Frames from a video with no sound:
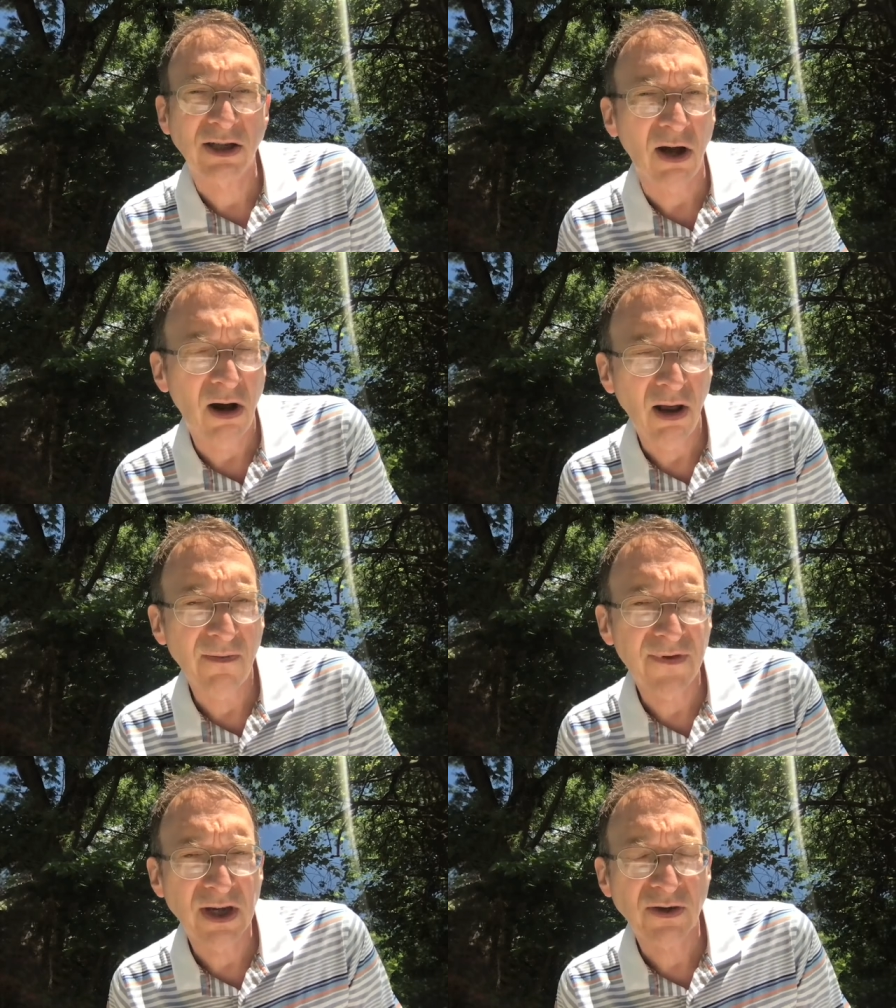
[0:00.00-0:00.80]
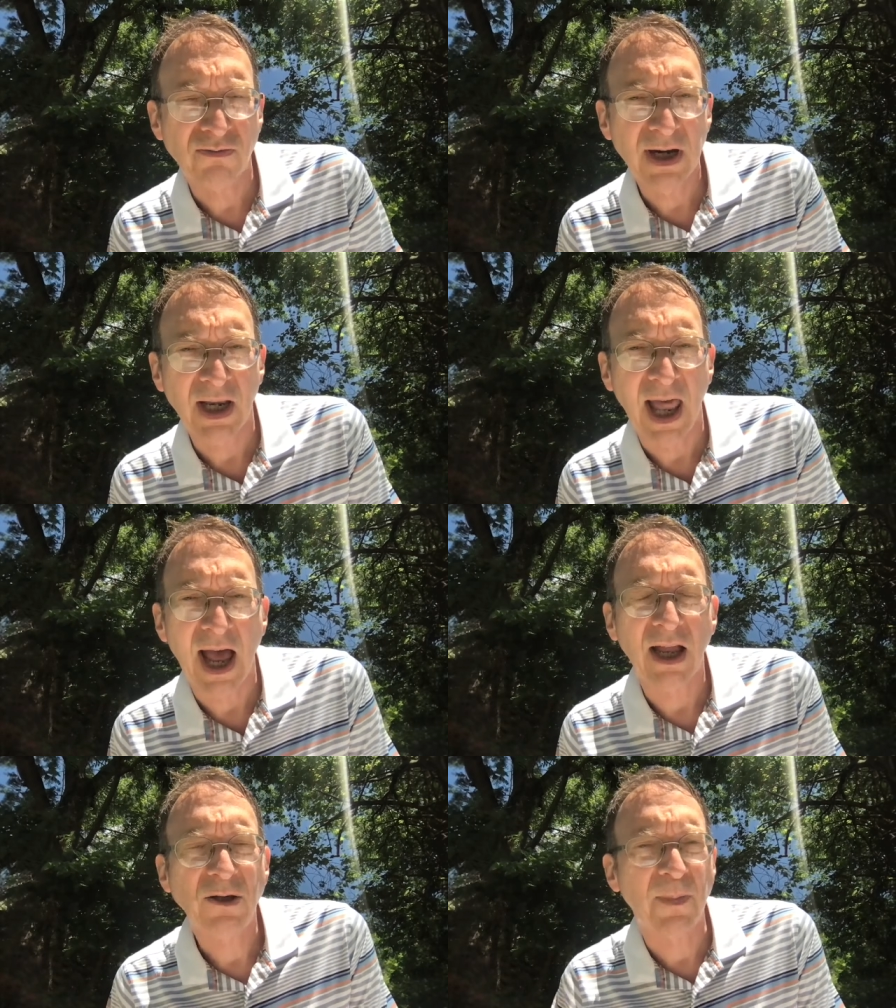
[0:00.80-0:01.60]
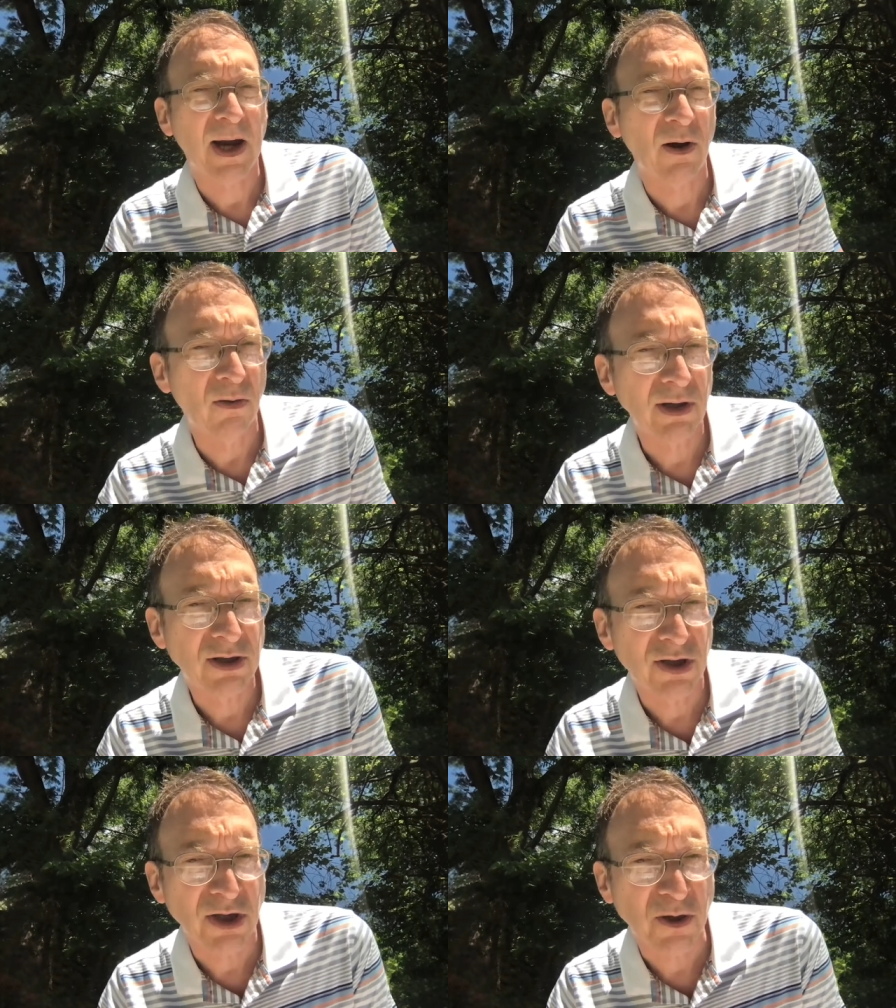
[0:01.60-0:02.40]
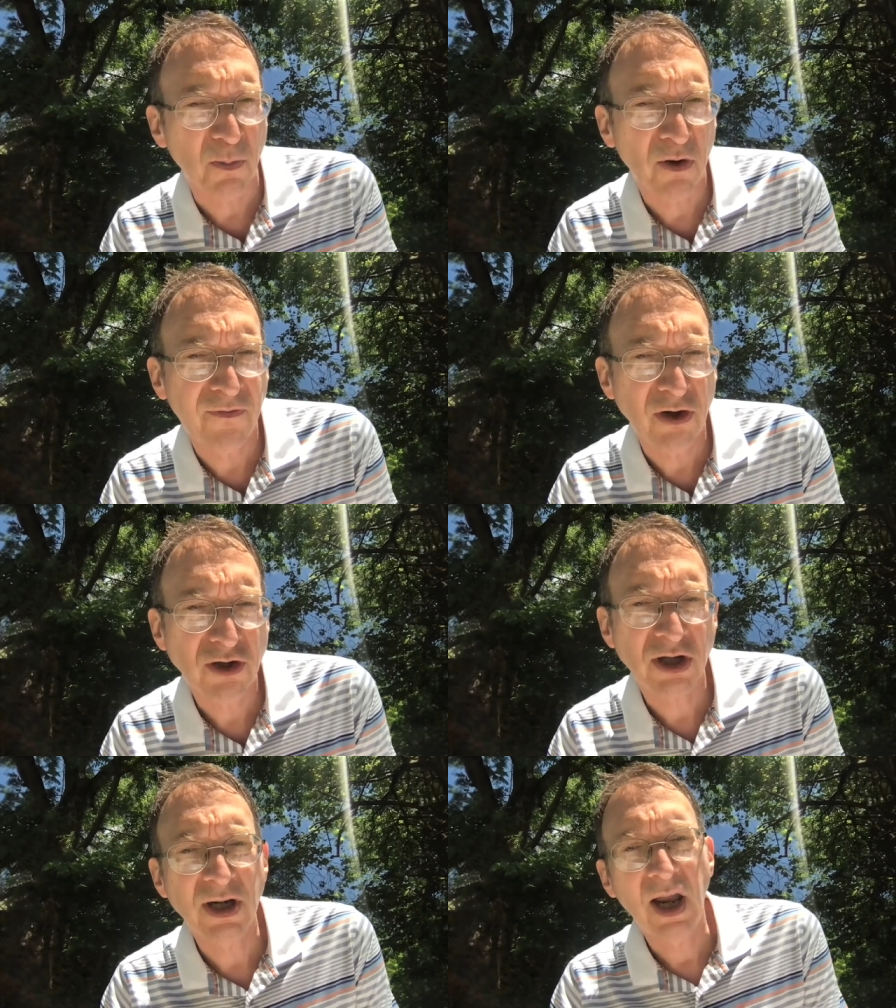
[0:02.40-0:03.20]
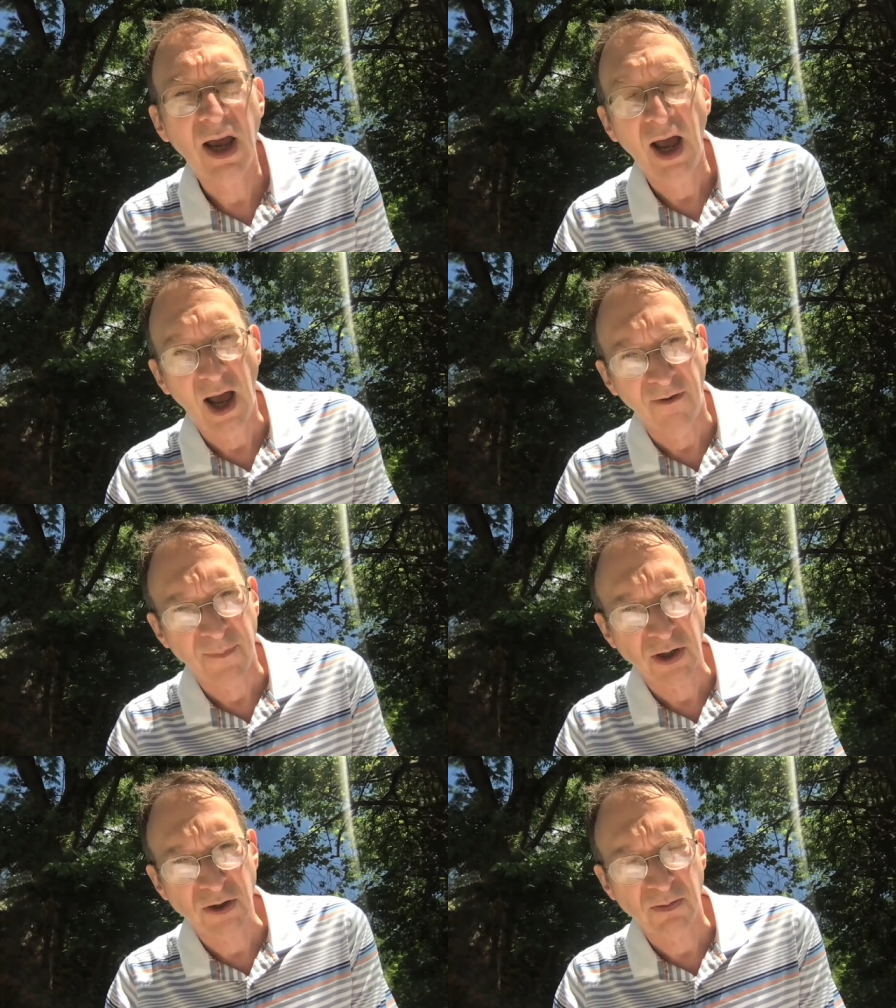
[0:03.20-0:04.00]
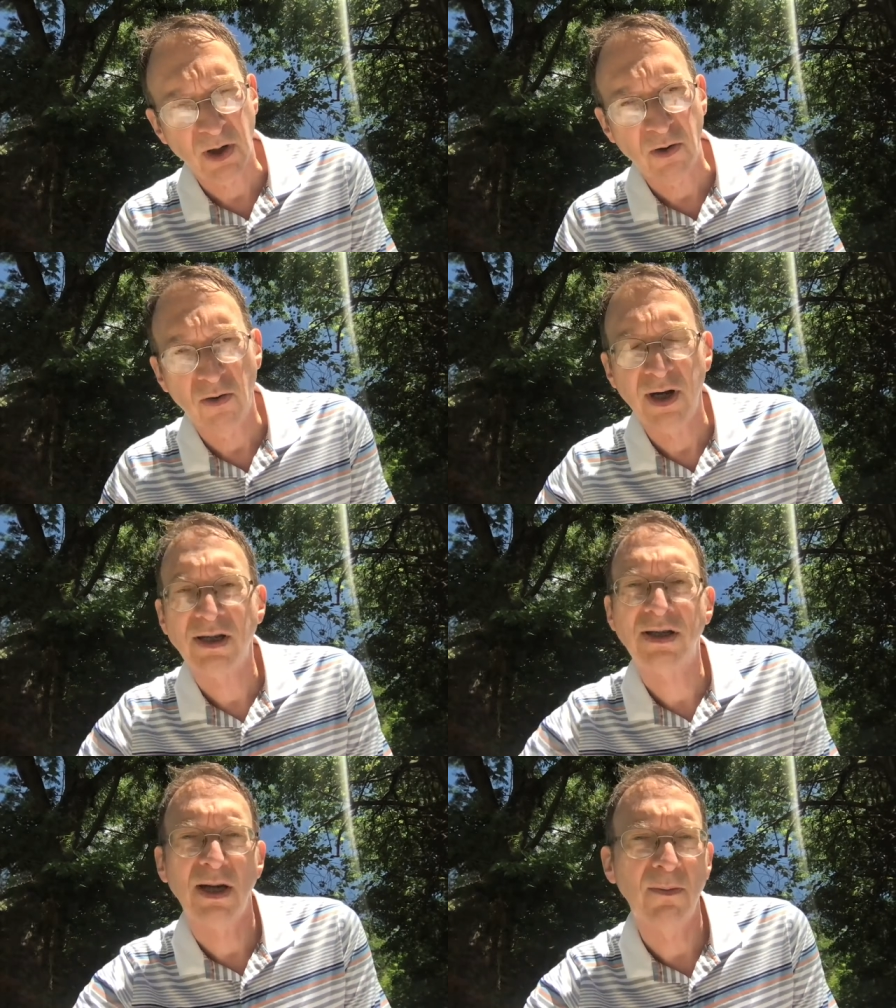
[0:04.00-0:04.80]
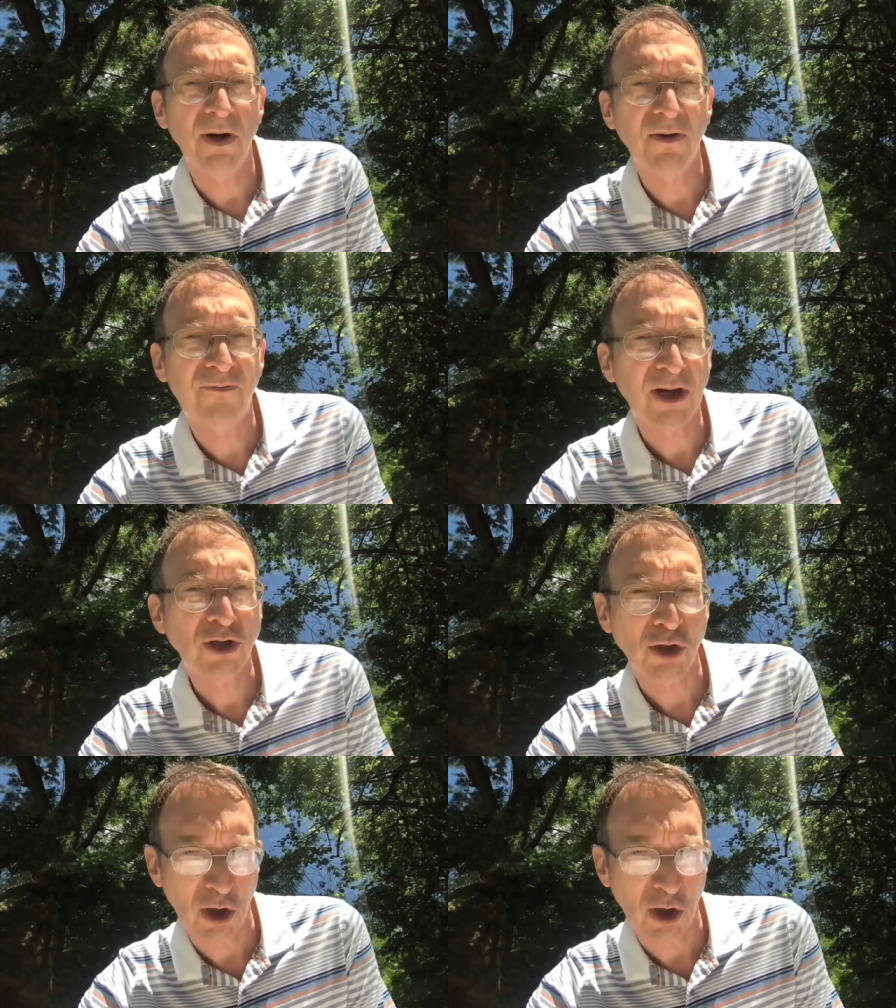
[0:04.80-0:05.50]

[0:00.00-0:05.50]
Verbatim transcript: to all of these read alouds by going to the s'more version of Mr. McCoy's Summer Adventure